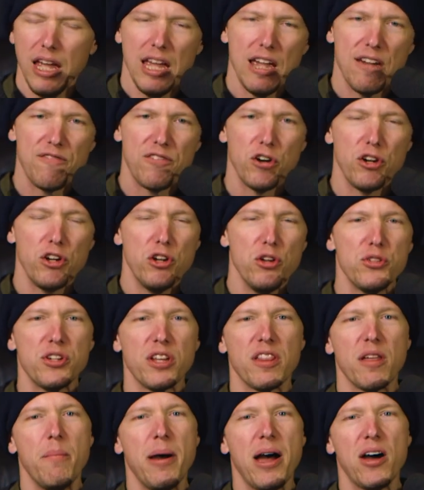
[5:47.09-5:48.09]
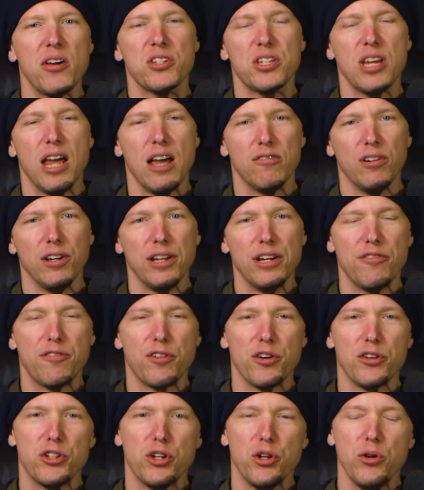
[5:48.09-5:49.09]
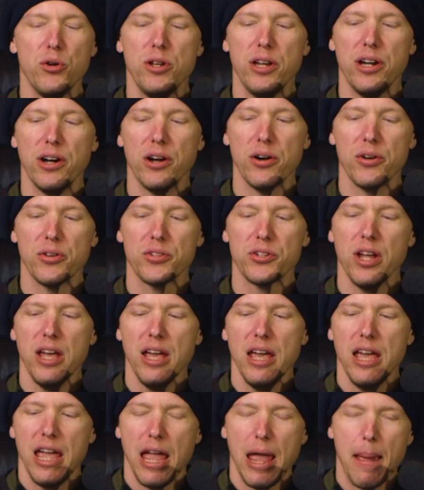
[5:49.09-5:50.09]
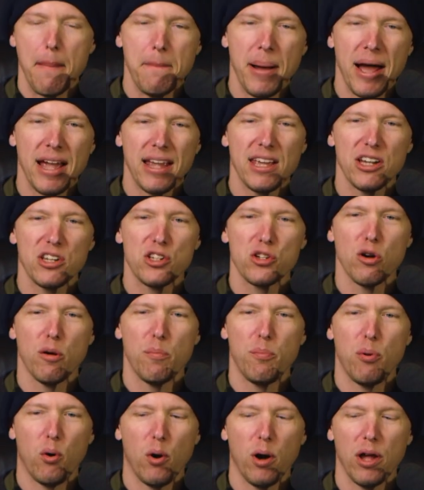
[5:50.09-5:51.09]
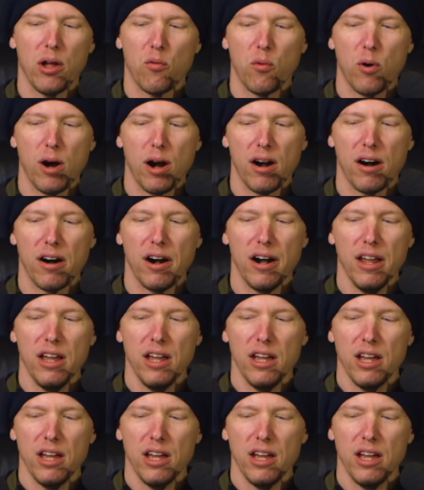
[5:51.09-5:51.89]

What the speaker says: If you're using the mouse heavily for 2 years, it might get to a point where